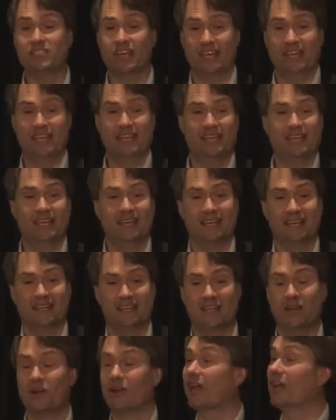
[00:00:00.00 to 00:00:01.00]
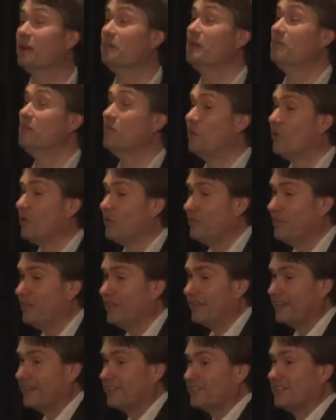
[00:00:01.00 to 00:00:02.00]
are here. There are going to be more
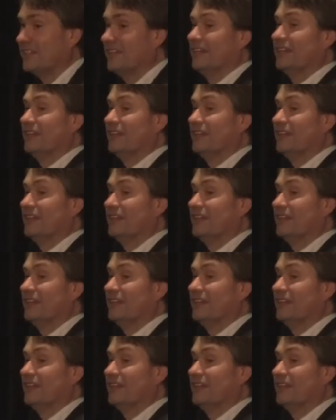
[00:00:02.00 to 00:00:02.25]
things.